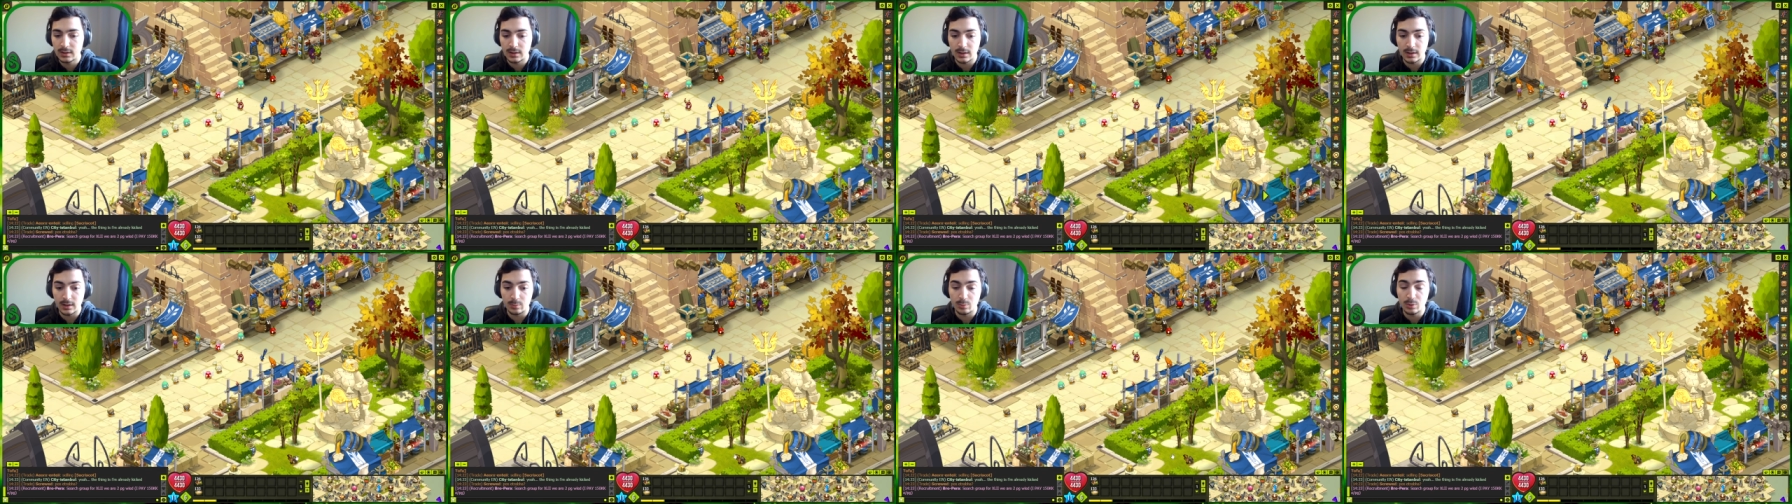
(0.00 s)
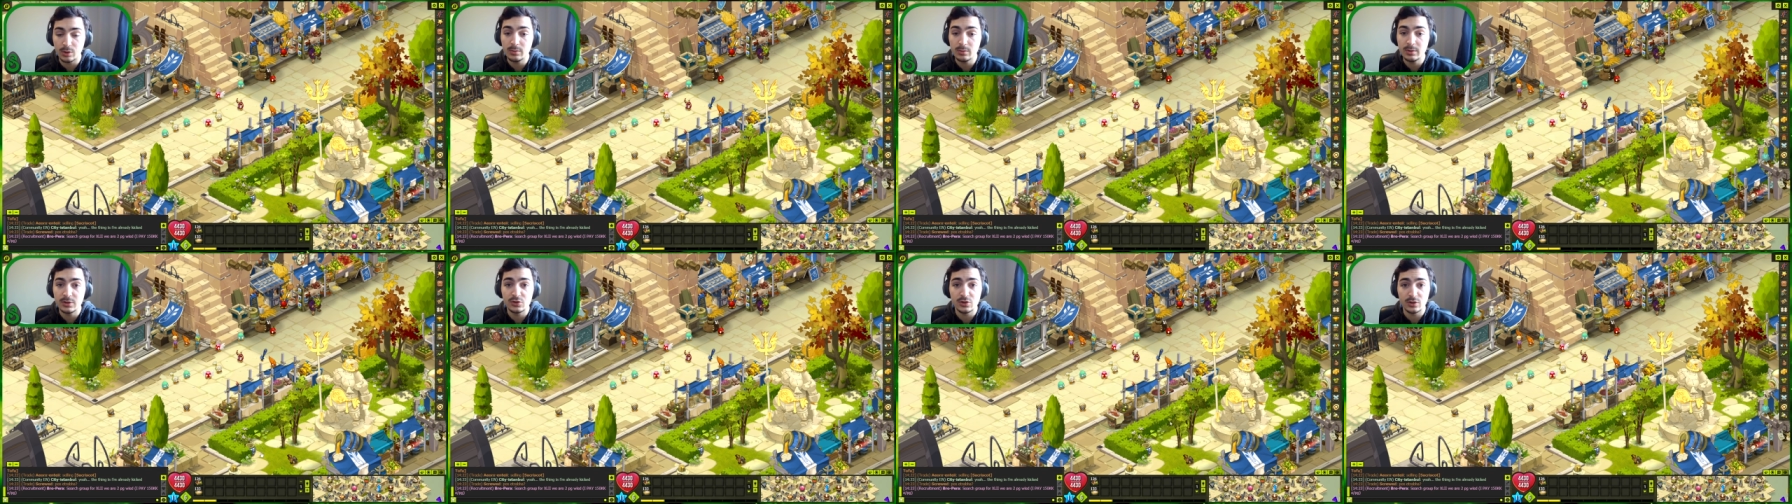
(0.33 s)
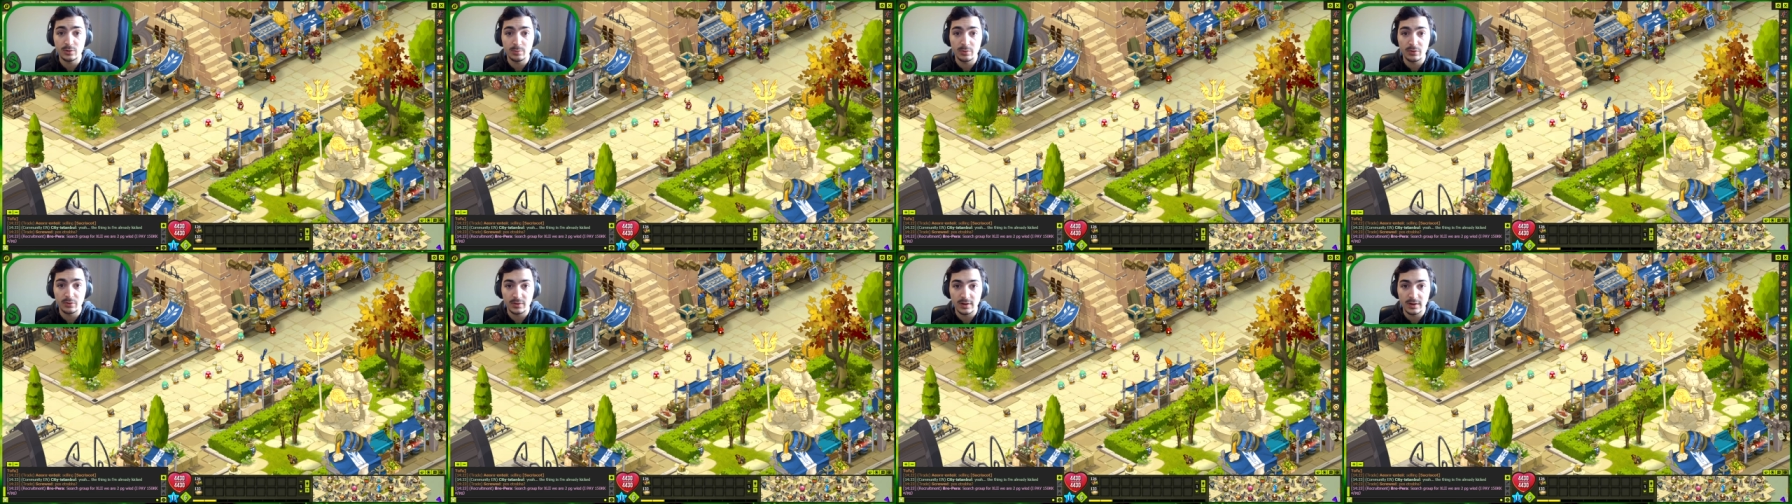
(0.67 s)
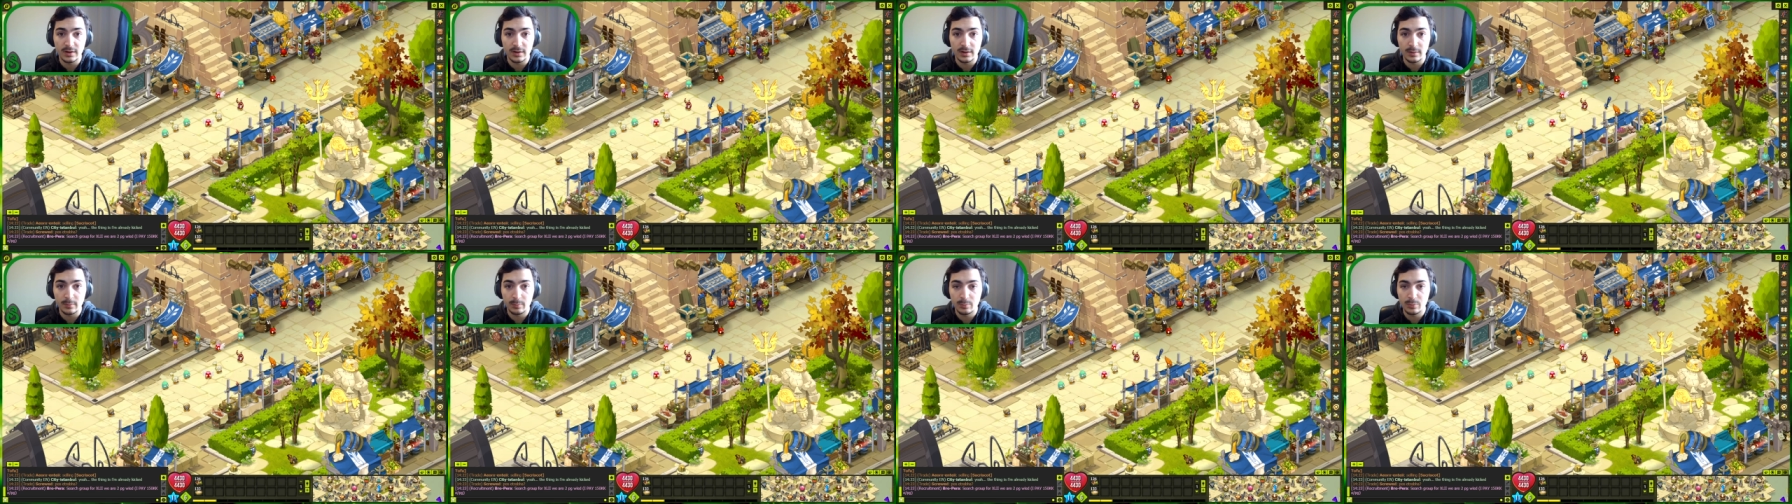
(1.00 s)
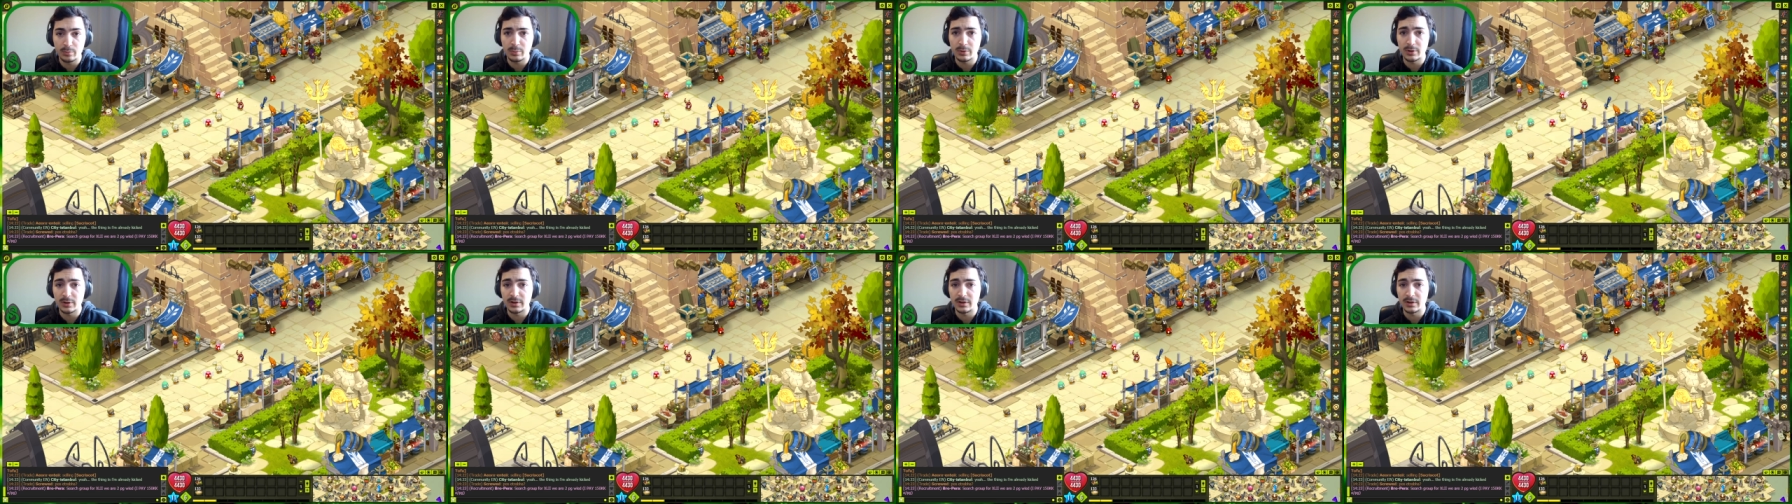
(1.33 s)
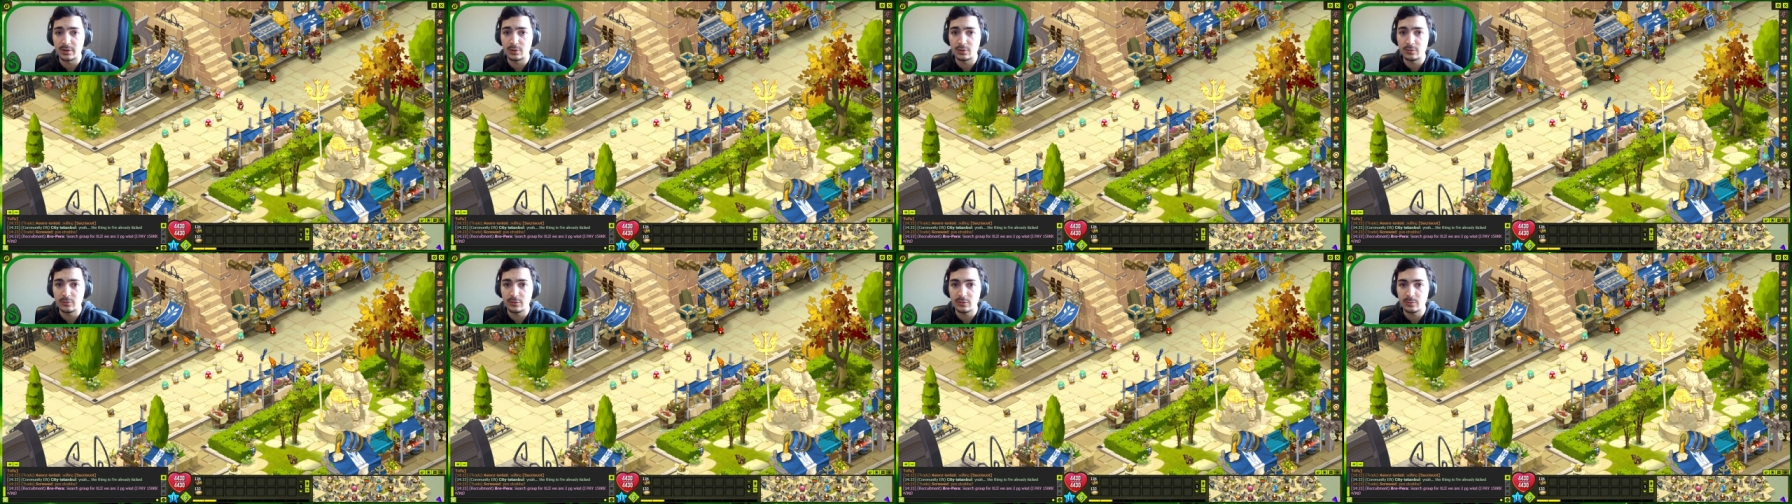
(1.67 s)
I probably should have prepared prepared a
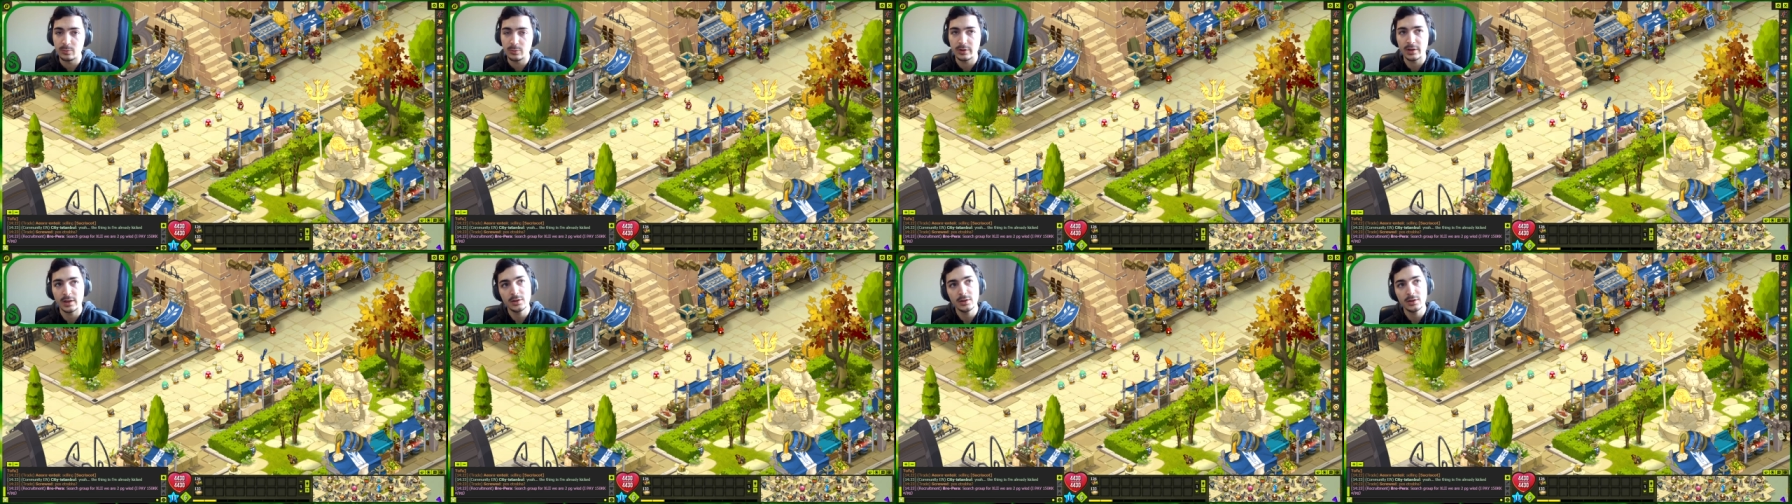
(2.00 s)
Dofus book.